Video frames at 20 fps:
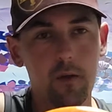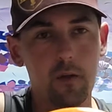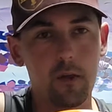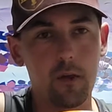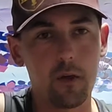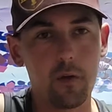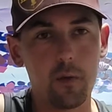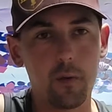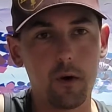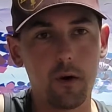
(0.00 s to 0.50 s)

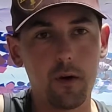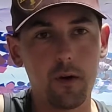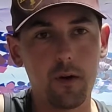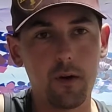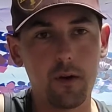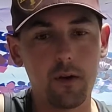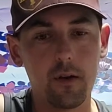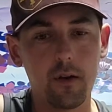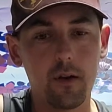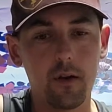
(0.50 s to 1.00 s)
this
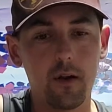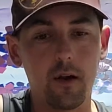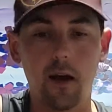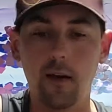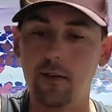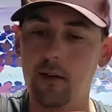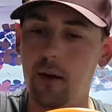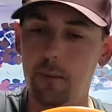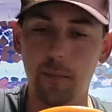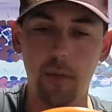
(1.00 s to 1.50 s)
one,
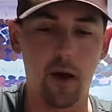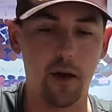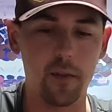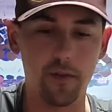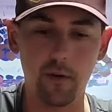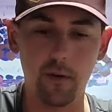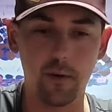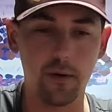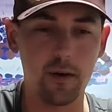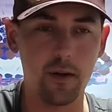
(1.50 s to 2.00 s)
I'm
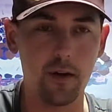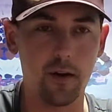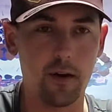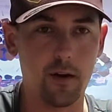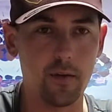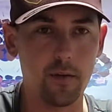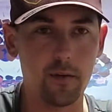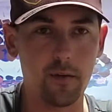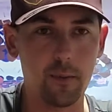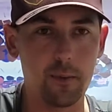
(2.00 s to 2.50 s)
not throwing it
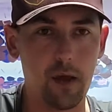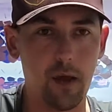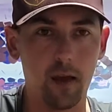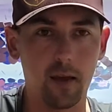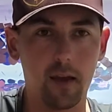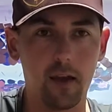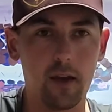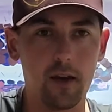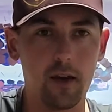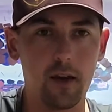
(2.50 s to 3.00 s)
on the
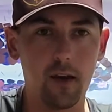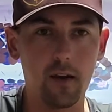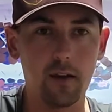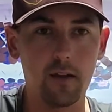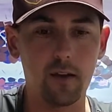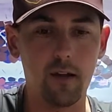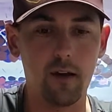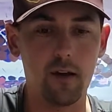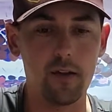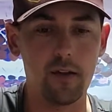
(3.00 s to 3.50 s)
backhand
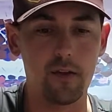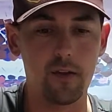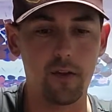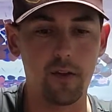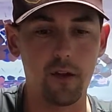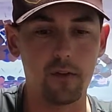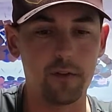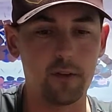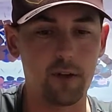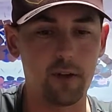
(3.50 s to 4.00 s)
ante lines and
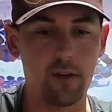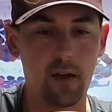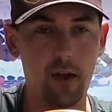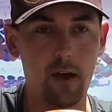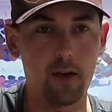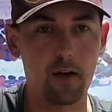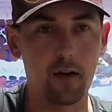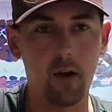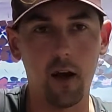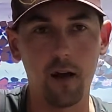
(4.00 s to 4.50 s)
stuff like
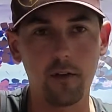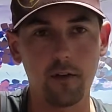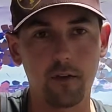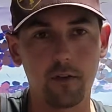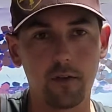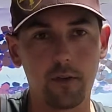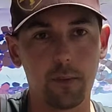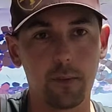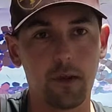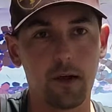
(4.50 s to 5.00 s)
that, or hyzer
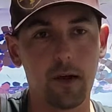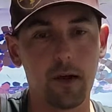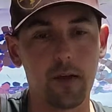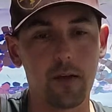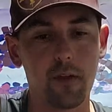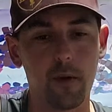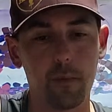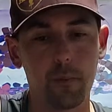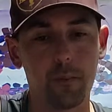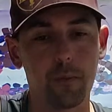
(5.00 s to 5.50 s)
flip
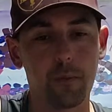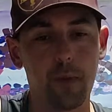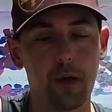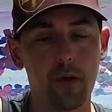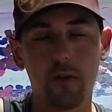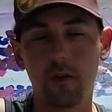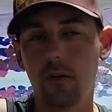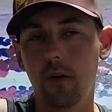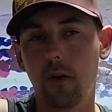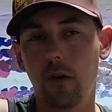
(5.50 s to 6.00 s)
lines. I'm
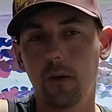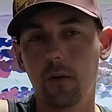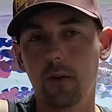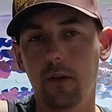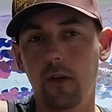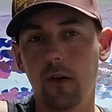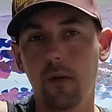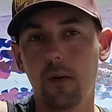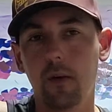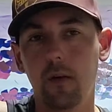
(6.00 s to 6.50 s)
basically
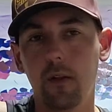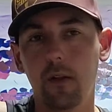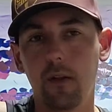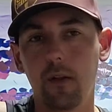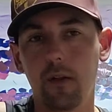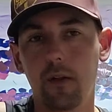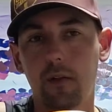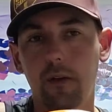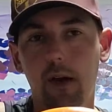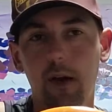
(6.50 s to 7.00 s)
only going to
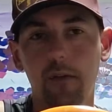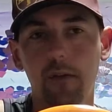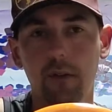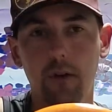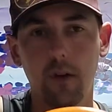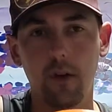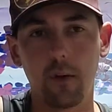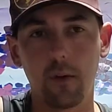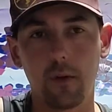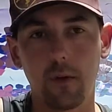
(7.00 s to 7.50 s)
this if I have a
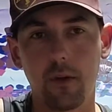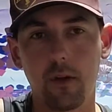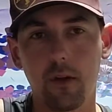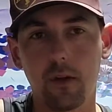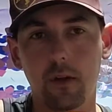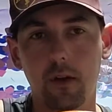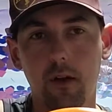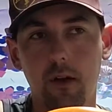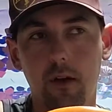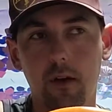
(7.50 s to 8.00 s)
low
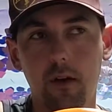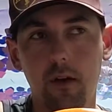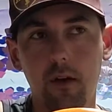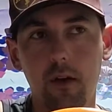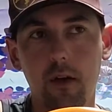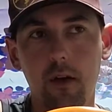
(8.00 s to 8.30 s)
ceiling,